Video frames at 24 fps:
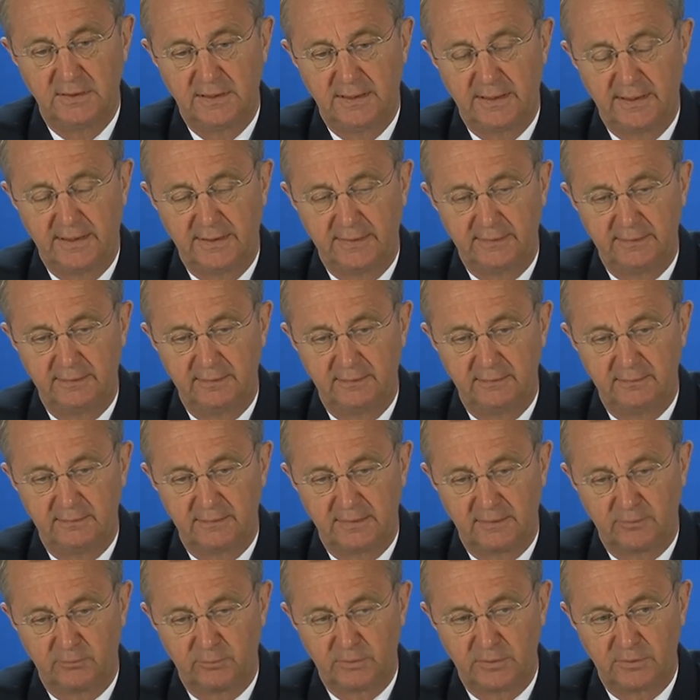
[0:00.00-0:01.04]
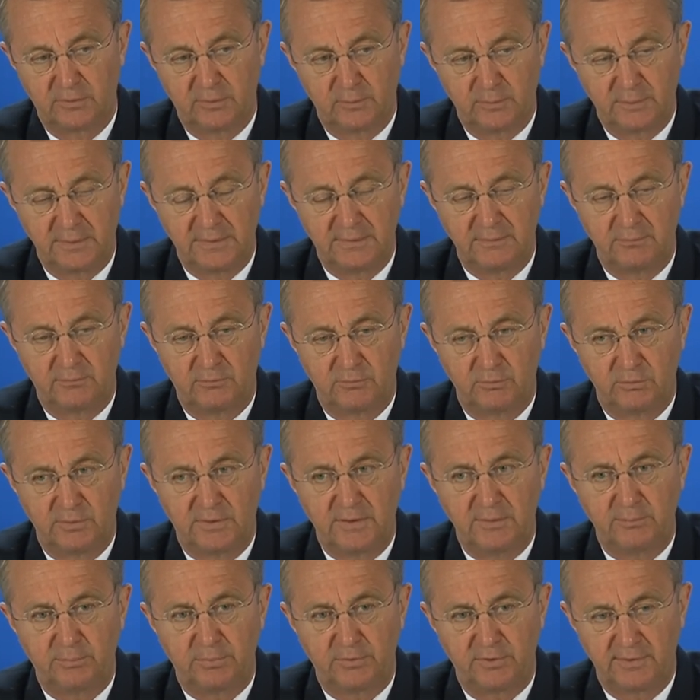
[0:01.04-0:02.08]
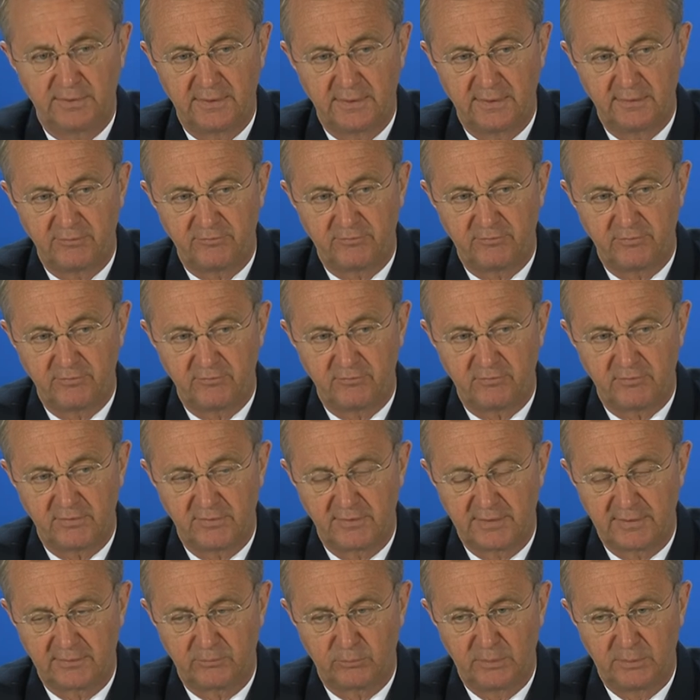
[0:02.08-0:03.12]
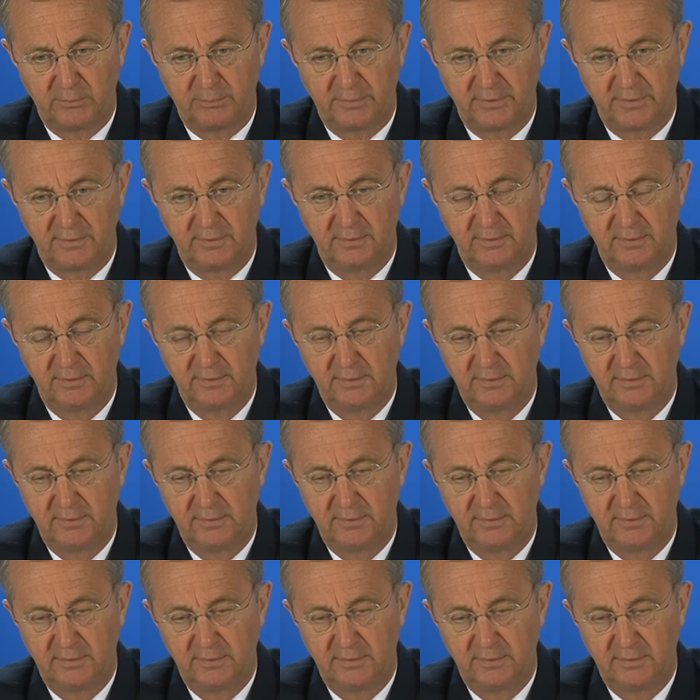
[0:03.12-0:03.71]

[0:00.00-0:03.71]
And now we'll go into deeper analysis, and that will be